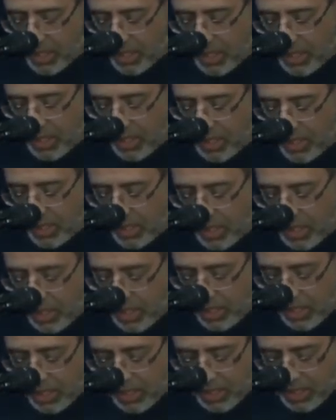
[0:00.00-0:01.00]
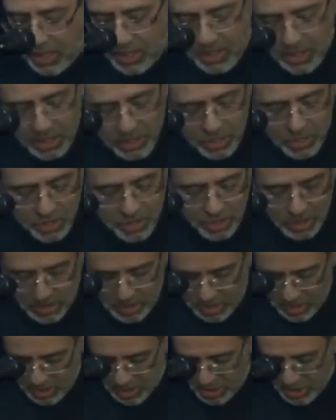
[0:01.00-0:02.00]
in
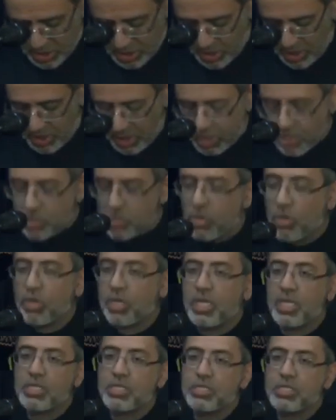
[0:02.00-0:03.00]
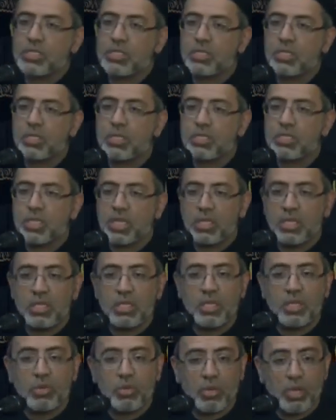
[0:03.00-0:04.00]
history, she is known as
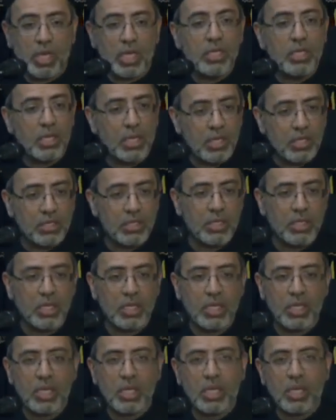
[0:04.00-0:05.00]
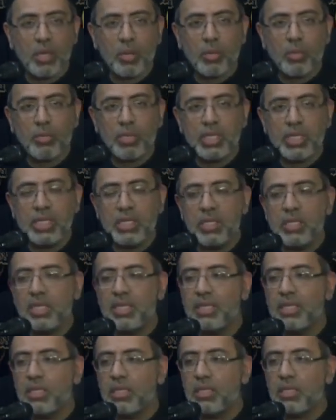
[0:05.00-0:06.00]
Sayyida Ruqayya. But in
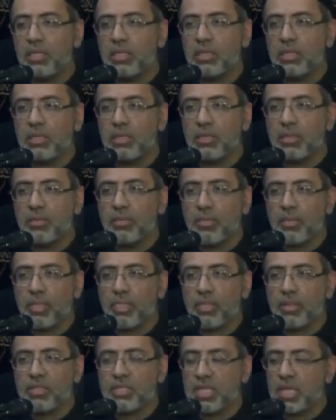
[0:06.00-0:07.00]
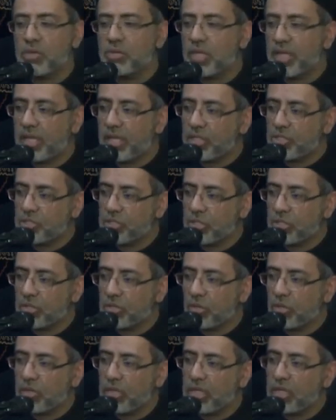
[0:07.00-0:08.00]
the South Asian
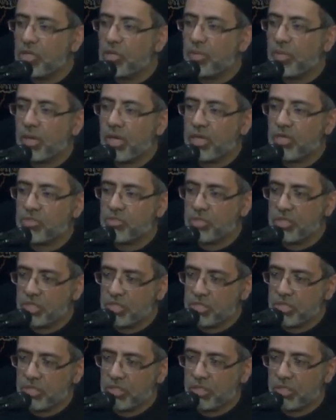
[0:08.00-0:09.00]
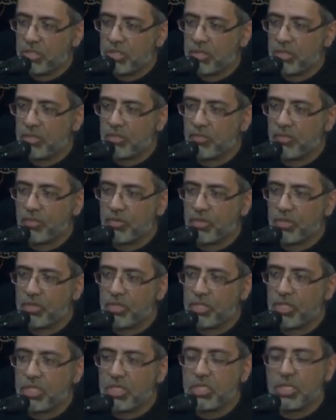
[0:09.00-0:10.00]
or Indo-Pak tradition,
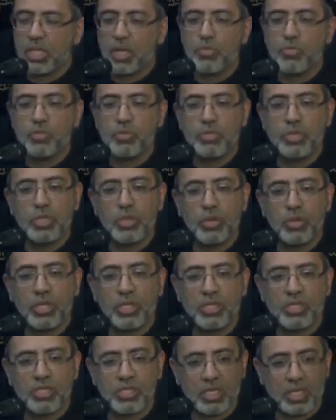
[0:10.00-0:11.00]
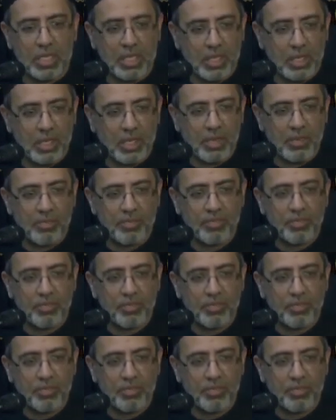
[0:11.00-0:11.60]
she has come to be known as Sakina.